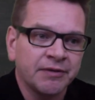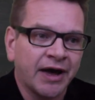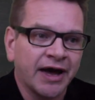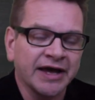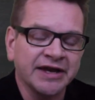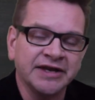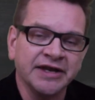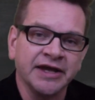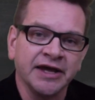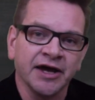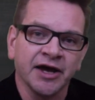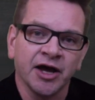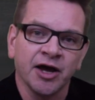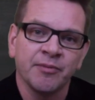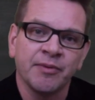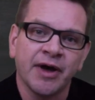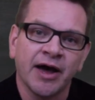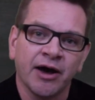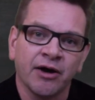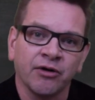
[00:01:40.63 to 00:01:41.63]
idea
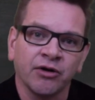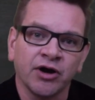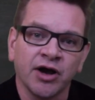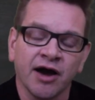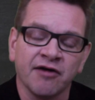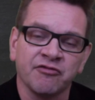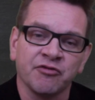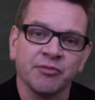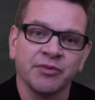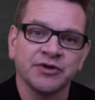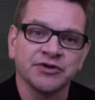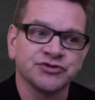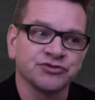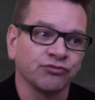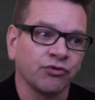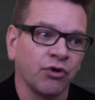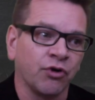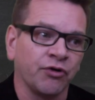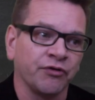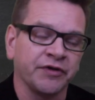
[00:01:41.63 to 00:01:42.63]
about government's
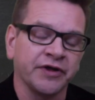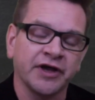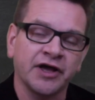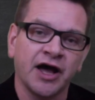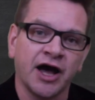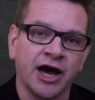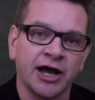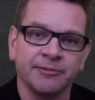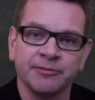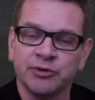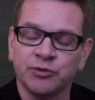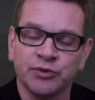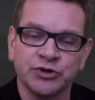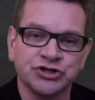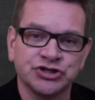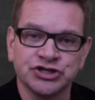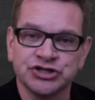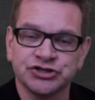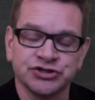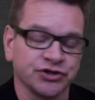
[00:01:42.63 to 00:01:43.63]
role in the economy,
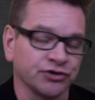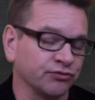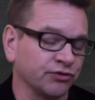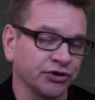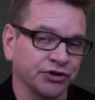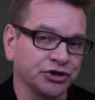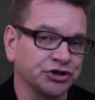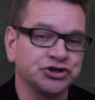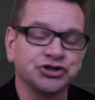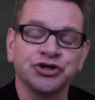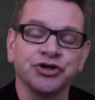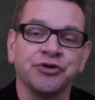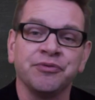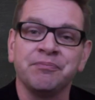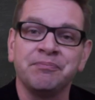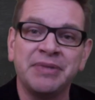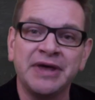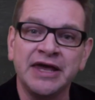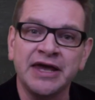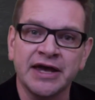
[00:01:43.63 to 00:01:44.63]
which is there really
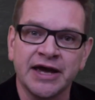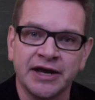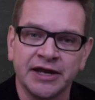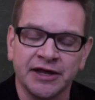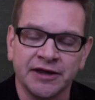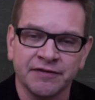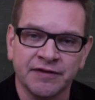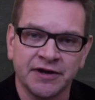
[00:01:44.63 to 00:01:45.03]
shouldn't be any,